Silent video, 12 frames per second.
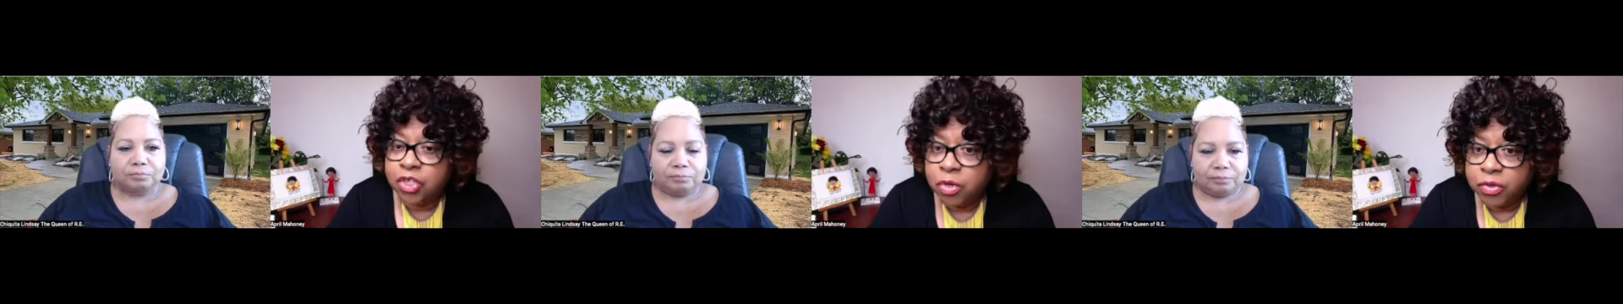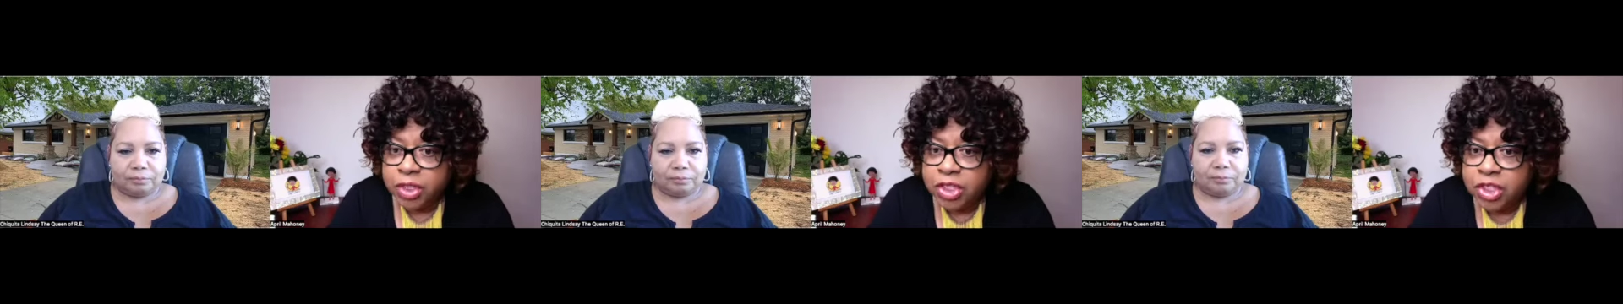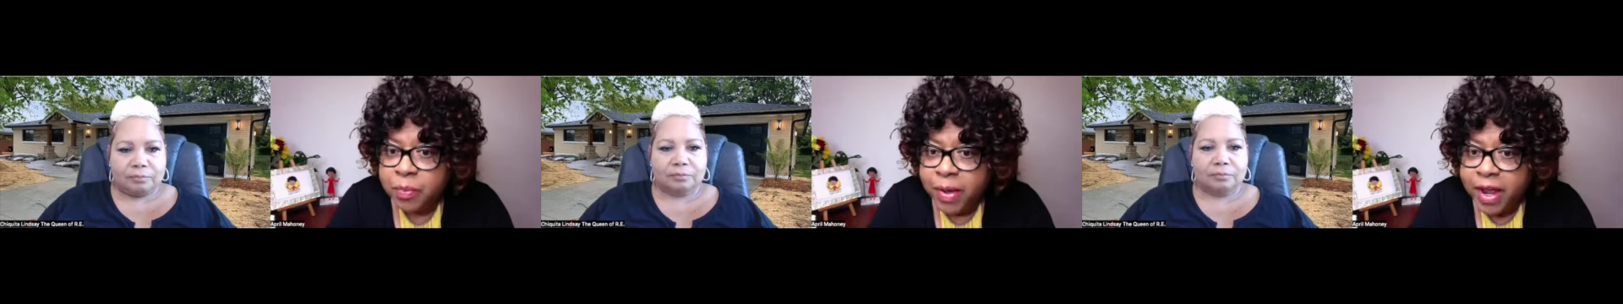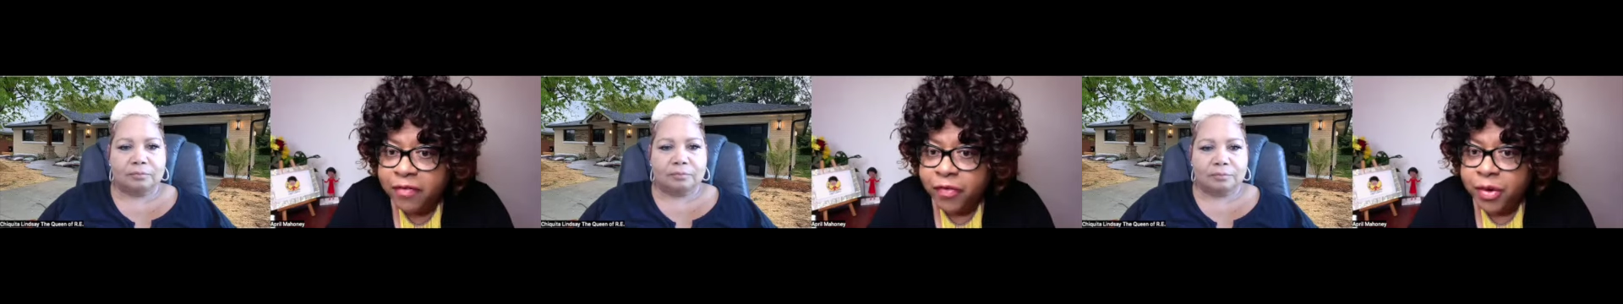Speaker 1: You don't think she
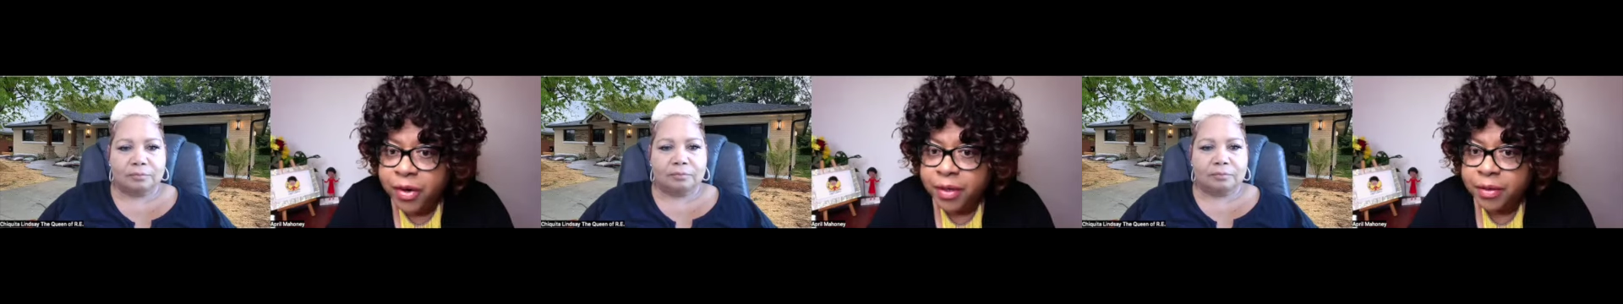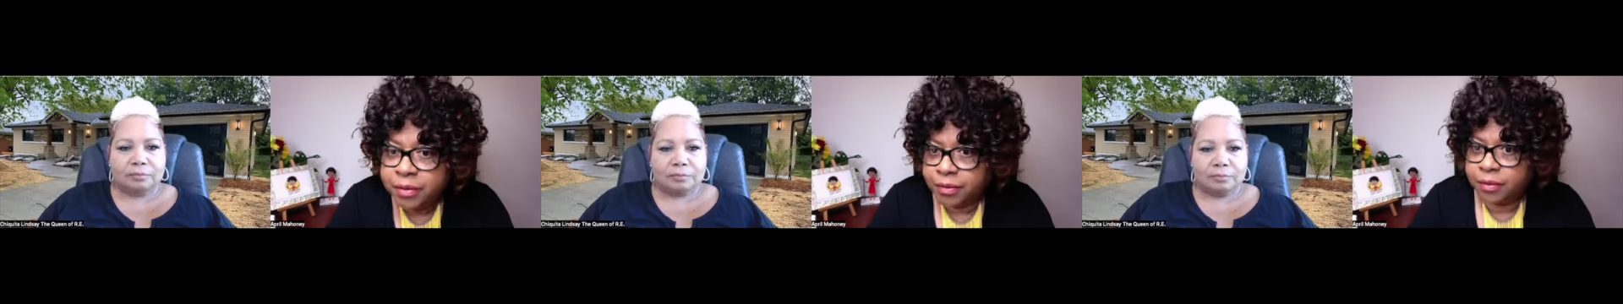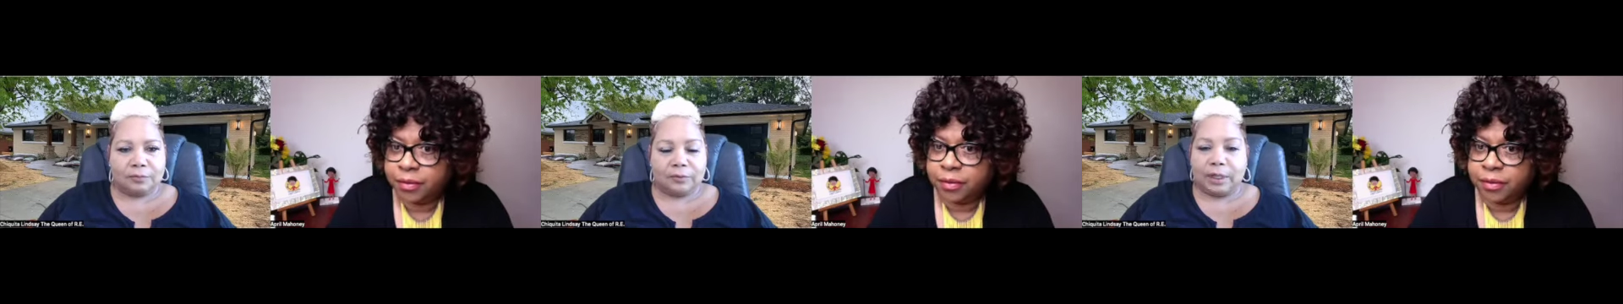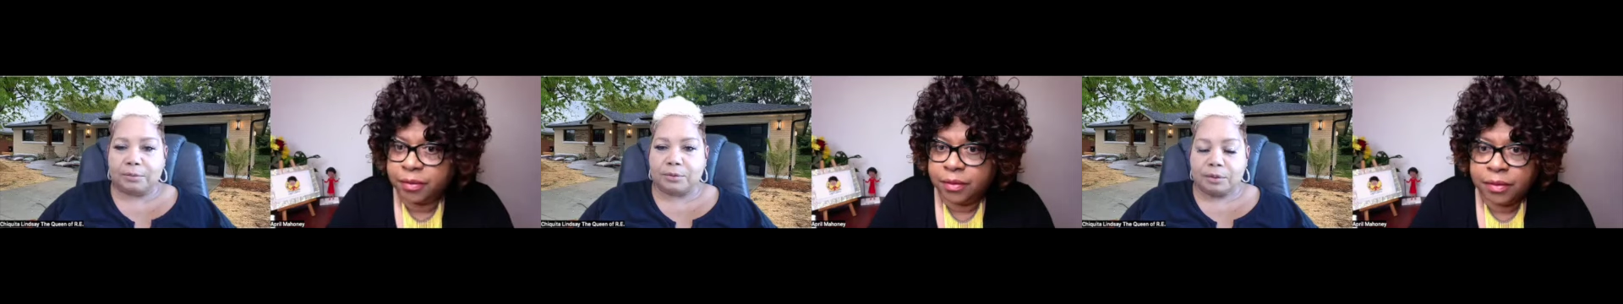paid for it?
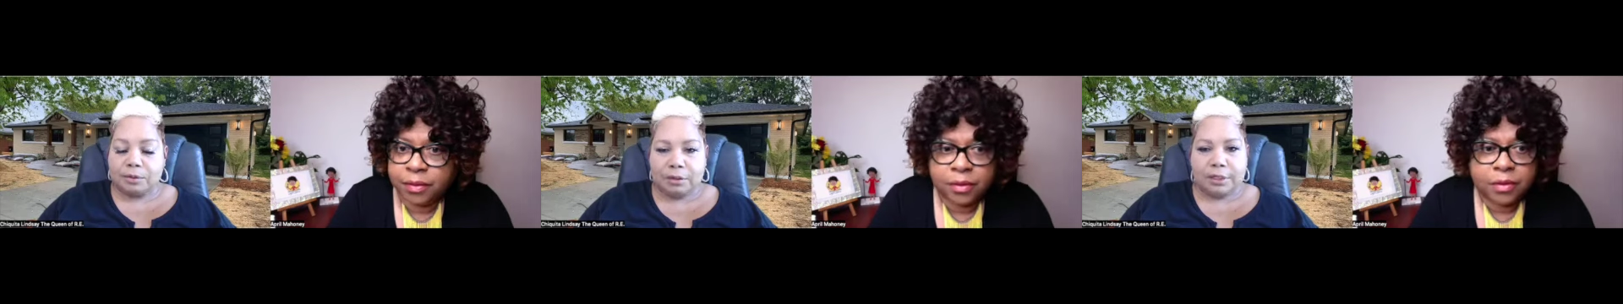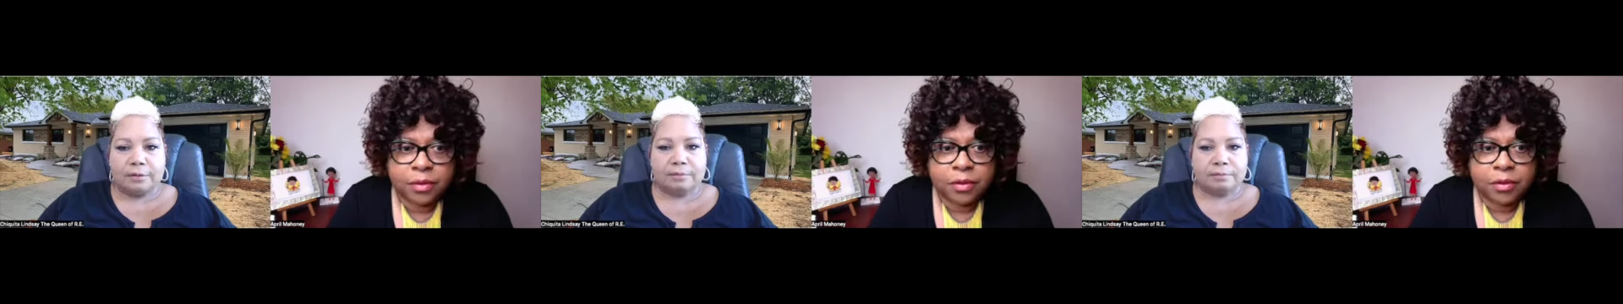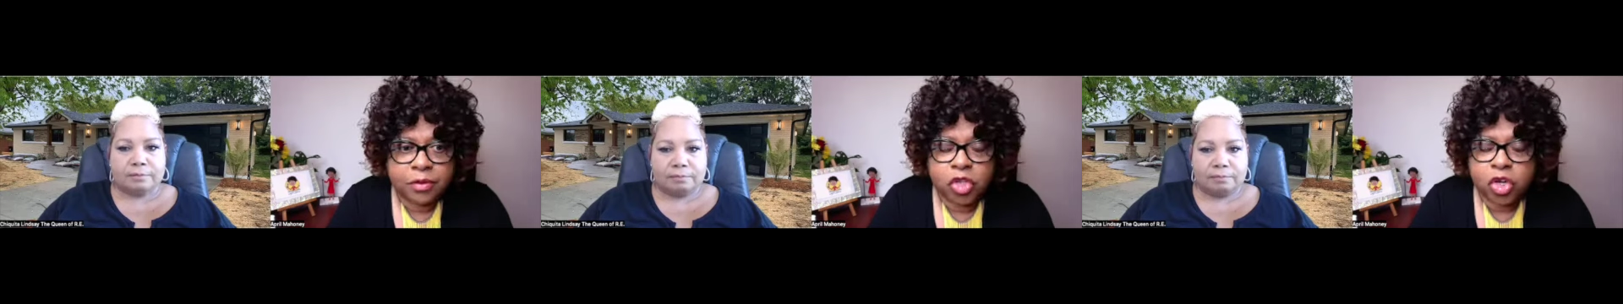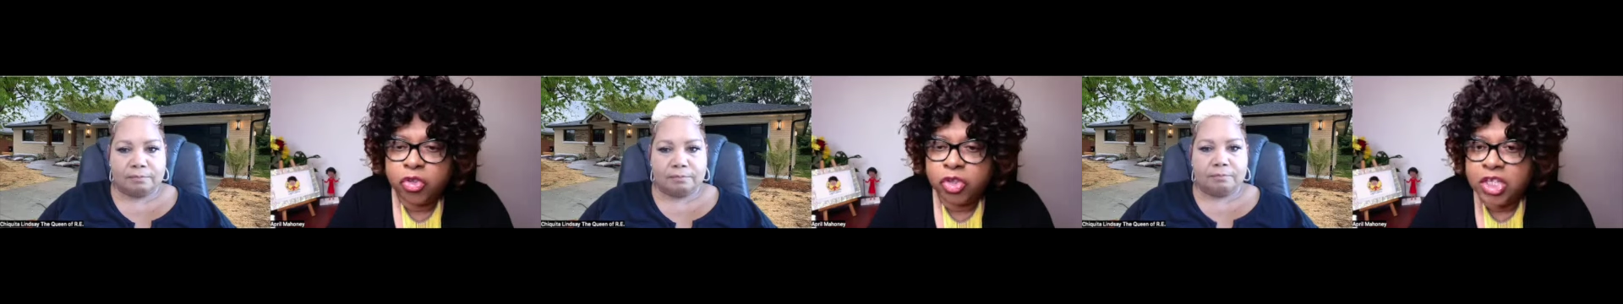Absolutely.
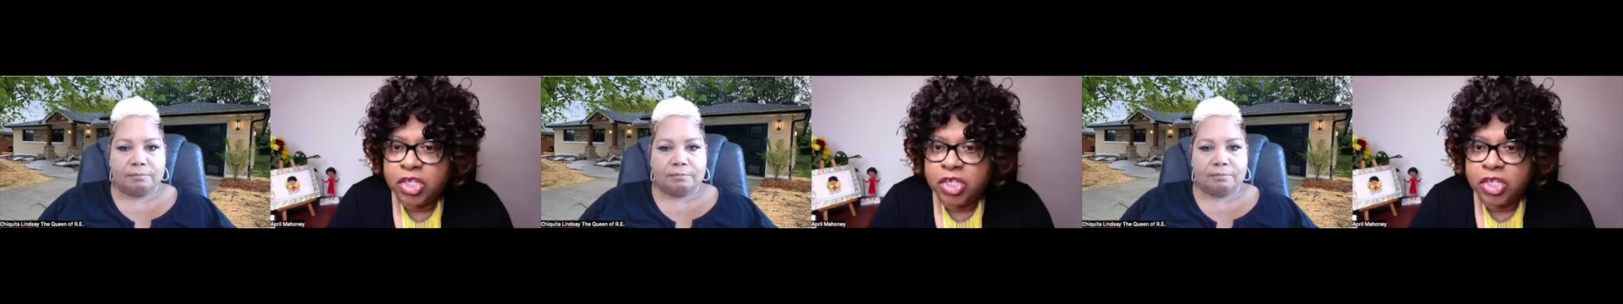You don't think